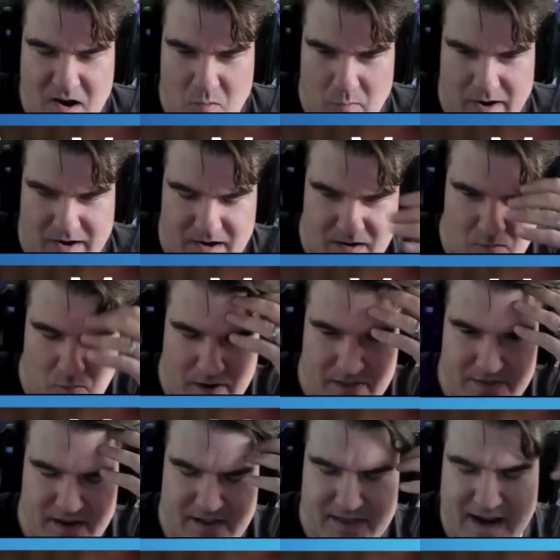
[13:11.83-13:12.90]
where when
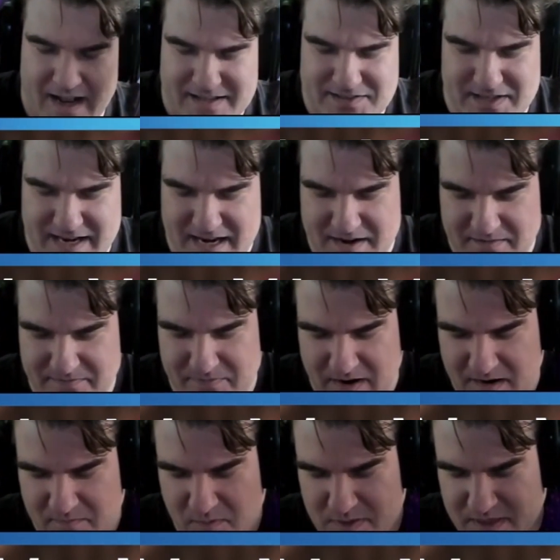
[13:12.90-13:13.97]
the, the cutscene of,
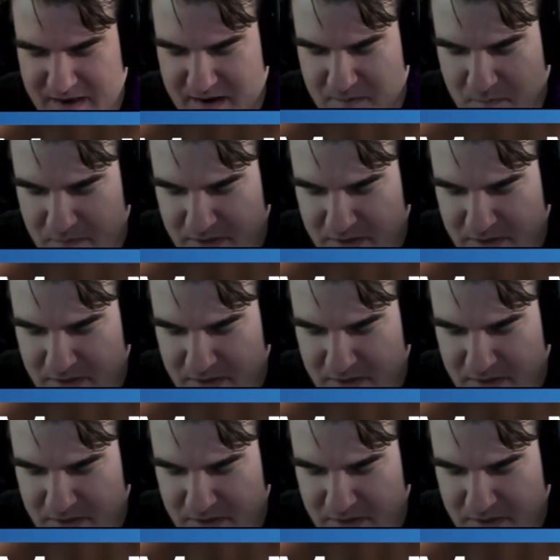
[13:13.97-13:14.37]
of when the,